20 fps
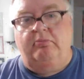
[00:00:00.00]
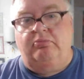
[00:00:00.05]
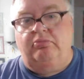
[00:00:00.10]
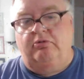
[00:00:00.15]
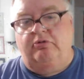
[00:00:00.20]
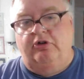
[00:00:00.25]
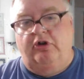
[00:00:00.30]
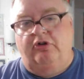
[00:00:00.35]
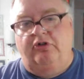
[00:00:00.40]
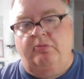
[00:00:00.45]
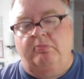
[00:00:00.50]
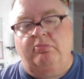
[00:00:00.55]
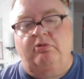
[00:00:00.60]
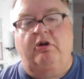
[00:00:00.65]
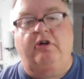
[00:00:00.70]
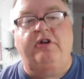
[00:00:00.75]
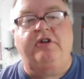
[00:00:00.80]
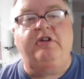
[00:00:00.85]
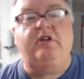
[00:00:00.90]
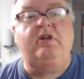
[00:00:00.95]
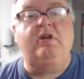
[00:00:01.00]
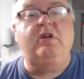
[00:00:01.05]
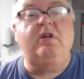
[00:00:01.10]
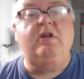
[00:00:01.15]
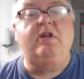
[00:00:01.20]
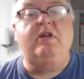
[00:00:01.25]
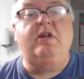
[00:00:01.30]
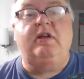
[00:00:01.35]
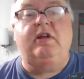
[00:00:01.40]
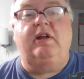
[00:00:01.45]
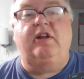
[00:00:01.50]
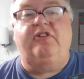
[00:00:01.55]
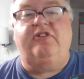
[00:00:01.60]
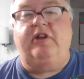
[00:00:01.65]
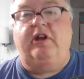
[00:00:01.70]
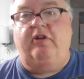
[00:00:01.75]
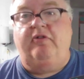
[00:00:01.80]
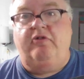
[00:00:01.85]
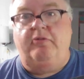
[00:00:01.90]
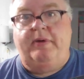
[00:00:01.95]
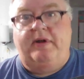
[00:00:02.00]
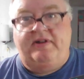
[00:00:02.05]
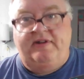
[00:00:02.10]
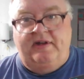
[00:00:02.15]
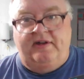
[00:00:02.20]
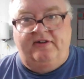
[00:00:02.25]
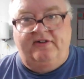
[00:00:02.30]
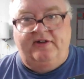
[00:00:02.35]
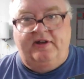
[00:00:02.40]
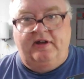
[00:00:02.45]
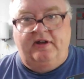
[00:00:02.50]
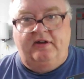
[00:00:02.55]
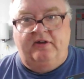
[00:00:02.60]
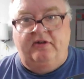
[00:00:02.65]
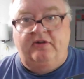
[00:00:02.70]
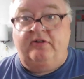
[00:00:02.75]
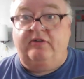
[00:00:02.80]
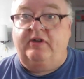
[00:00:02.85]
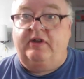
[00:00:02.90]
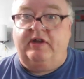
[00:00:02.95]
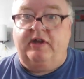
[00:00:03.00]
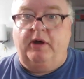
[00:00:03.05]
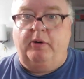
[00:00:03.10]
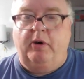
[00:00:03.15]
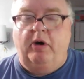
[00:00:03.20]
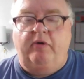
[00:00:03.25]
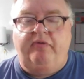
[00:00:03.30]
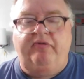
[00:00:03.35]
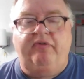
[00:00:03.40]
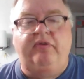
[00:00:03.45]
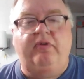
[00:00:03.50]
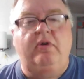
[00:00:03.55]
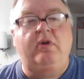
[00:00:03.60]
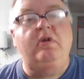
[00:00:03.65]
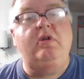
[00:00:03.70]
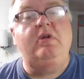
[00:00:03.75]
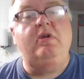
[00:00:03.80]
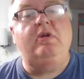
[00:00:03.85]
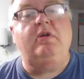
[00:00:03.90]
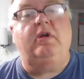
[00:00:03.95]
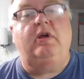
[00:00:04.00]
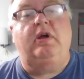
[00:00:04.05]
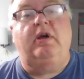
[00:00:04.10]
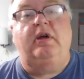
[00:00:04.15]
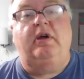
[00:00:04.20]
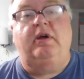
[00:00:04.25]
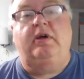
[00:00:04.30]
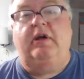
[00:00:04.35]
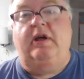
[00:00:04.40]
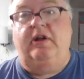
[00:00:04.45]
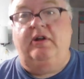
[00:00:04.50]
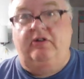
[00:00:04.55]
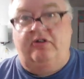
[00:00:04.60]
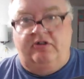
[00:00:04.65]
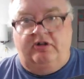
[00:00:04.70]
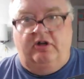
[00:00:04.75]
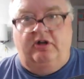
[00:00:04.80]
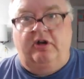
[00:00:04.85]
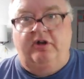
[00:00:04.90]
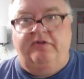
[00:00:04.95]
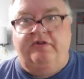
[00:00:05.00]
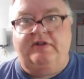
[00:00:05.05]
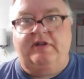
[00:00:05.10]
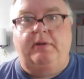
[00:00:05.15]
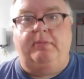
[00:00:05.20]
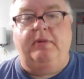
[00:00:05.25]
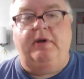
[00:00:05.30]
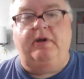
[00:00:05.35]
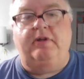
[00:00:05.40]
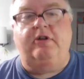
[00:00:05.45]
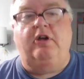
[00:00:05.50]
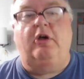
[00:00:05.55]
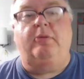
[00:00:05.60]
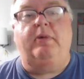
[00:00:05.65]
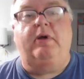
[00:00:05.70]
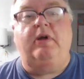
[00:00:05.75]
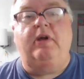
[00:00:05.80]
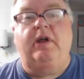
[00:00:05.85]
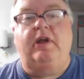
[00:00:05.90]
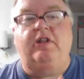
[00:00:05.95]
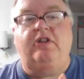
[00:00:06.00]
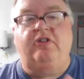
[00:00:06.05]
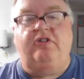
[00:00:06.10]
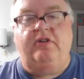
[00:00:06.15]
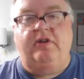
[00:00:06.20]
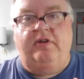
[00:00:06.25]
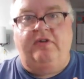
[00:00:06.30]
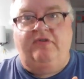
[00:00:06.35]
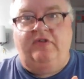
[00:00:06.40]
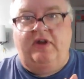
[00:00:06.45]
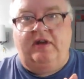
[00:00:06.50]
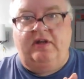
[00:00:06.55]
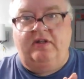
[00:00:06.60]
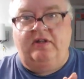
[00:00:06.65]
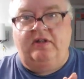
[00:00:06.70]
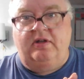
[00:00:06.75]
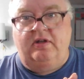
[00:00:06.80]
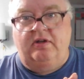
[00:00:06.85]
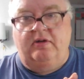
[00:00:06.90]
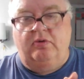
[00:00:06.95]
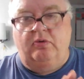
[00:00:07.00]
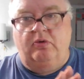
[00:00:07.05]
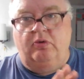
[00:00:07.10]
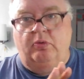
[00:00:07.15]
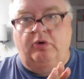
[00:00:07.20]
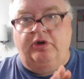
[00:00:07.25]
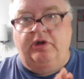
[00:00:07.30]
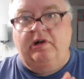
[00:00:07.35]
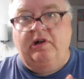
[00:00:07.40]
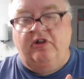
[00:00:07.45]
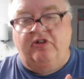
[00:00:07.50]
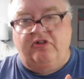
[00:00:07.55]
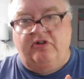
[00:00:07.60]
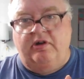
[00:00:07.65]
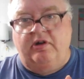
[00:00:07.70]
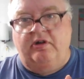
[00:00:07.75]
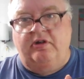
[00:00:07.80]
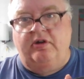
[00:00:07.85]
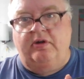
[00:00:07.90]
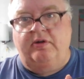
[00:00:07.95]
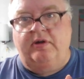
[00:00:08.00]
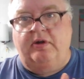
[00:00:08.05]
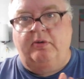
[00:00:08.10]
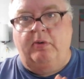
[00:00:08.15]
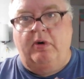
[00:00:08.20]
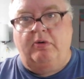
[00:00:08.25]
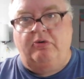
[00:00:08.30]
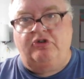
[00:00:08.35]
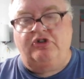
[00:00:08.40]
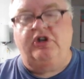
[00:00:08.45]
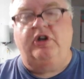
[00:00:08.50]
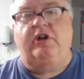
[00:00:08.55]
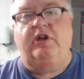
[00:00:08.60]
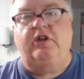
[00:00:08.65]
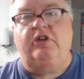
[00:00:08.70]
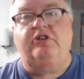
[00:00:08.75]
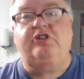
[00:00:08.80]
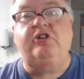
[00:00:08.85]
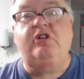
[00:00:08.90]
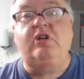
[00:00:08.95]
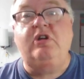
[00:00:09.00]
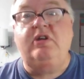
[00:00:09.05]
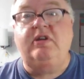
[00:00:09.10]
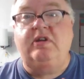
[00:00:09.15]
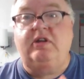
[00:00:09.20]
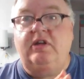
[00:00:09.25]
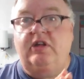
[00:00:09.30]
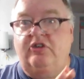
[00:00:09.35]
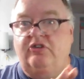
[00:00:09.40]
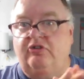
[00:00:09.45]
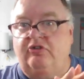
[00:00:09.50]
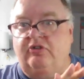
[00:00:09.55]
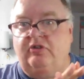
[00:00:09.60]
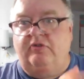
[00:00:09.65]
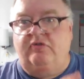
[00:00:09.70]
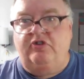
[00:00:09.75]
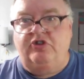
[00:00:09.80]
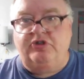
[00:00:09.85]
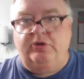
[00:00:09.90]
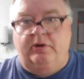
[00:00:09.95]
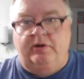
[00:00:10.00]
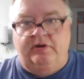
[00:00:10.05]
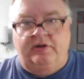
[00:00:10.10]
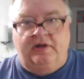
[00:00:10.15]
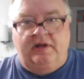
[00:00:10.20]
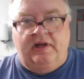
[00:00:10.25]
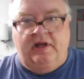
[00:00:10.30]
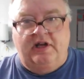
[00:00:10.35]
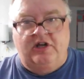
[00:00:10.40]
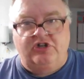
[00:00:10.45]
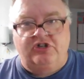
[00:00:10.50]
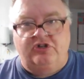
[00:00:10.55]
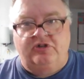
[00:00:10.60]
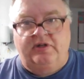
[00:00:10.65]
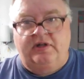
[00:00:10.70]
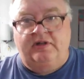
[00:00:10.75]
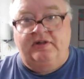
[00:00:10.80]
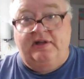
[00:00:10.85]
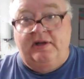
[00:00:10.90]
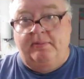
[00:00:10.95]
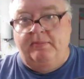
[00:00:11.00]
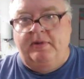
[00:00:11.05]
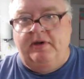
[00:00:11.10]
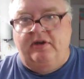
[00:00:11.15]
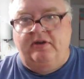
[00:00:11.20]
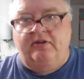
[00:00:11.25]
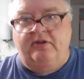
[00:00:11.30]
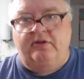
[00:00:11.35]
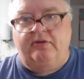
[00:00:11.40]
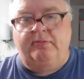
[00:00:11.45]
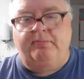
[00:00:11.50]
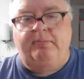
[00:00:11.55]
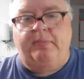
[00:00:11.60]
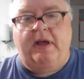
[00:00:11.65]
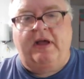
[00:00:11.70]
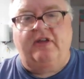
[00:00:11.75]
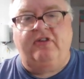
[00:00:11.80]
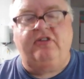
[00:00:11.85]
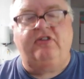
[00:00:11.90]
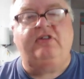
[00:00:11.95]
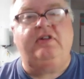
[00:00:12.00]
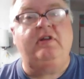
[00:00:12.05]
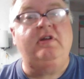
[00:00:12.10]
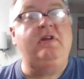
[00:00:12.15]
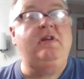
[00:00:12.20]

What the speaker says: nice and bright. It'll stay on for about 10 seconds, then go off, and start another 10-minute timer. It doesn't affect what you're listening to, that won't change. It's just a visual indication that 10 minutes has passed,